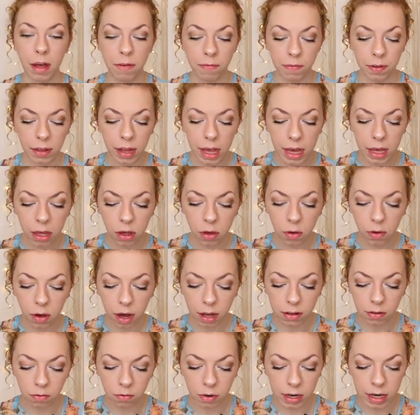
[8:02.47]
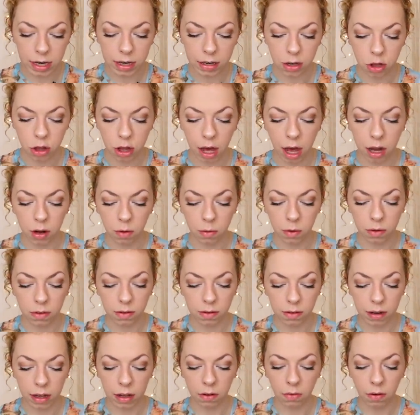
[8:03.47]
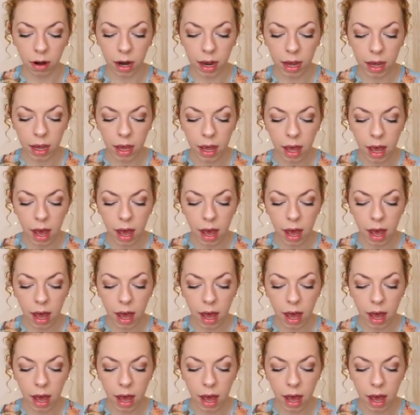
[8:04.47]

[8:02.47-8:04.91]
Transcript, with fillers: I feel like you guys really need to channel the stingray.